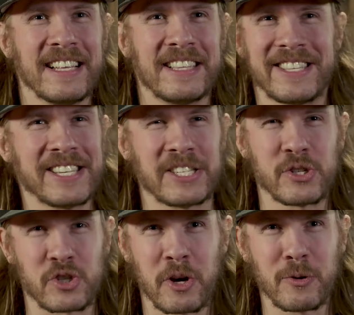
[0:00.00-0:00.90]
This
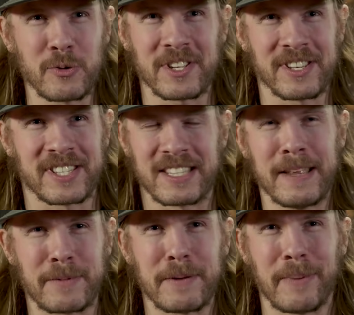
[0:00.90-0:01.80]
is so
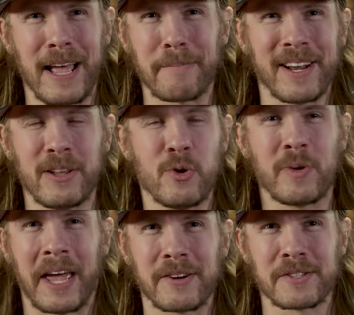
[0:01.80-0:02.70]
steeped in black metal. Who
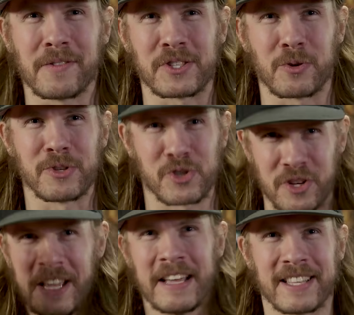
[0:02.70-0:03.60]
cares if it's Christian?